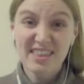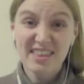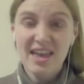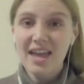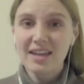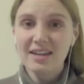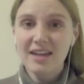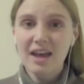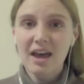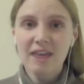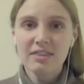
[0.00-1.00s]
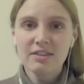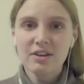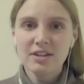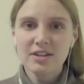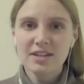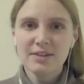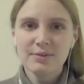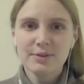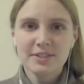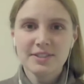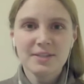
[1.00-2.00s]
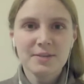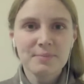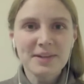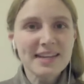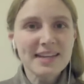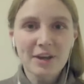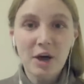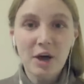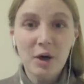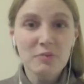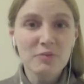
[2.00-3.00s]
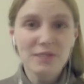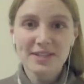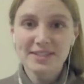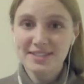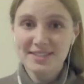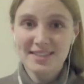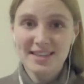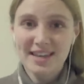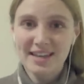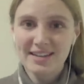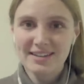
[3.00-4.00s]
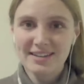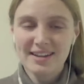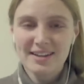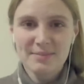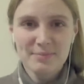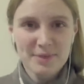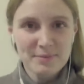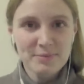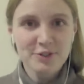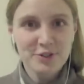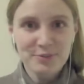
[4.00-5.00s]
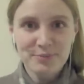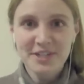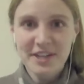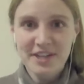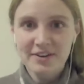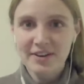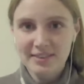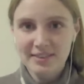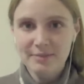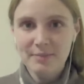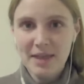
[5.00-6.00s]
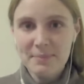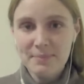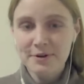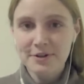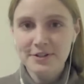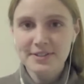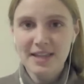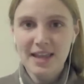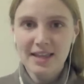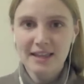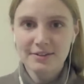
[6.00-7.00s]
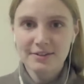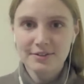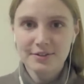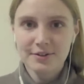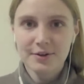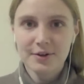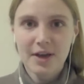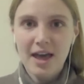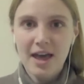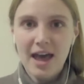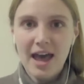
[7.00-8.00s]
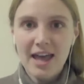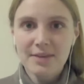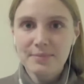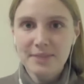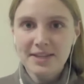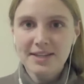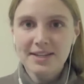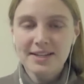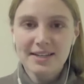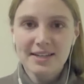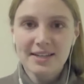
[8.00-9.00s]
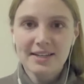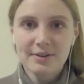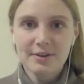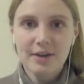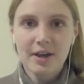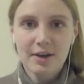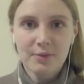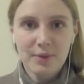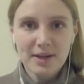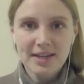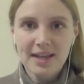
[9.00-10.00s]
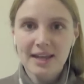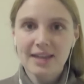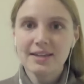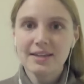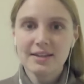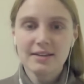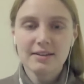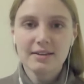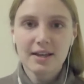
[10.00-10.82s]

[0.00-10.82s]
and I thought it was completely obvious that people should be sharing their papers. And so I immediately uh, went ahead and uh,